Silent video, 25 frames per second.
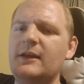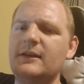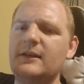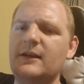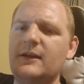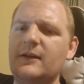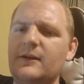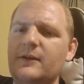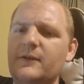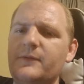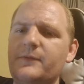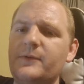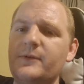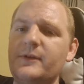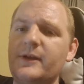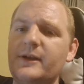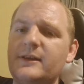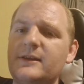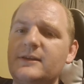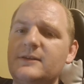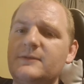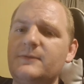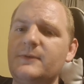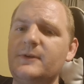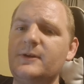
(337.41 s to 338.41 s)
Now, if you
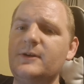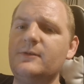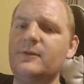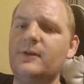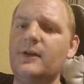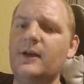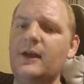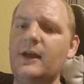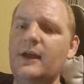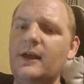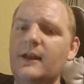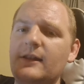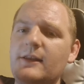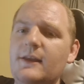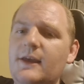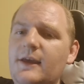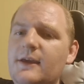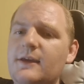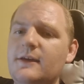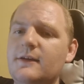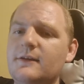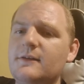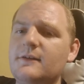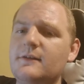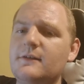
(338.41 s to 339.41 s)
like this video,
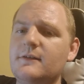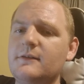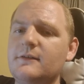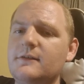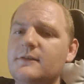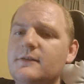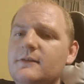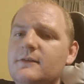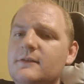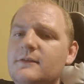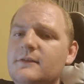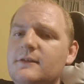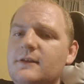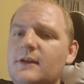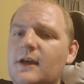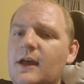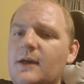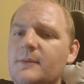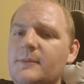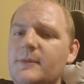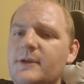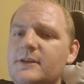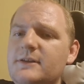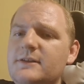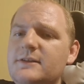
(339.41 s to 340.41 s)
like,
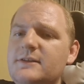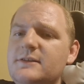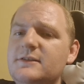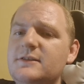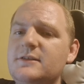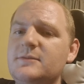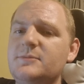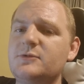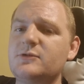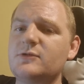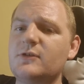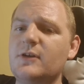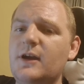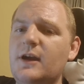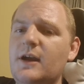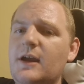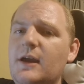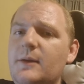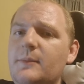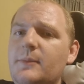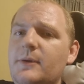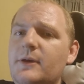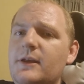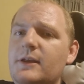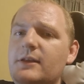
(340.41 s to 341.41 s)
comment,
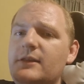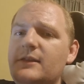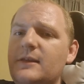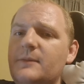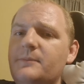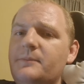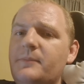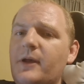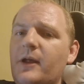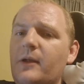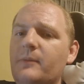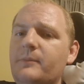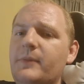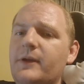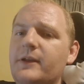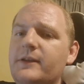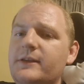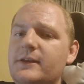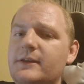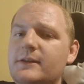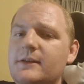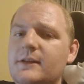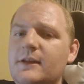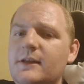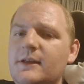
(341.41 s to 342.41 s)
subscribe, hit the bell
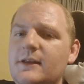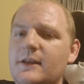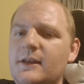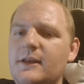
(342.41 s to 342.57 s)
button.